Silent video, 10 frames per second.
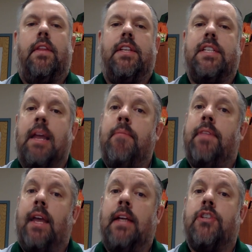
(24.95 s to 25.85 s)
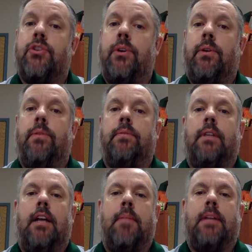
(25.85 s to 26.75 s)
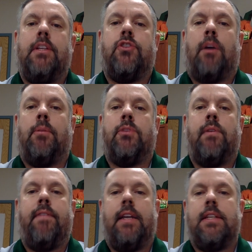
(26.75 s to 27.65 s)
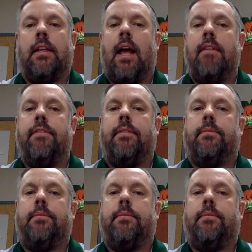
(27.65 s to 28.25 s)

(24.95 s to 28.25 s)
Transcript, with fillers: The same thing is true about the troubles we face in life.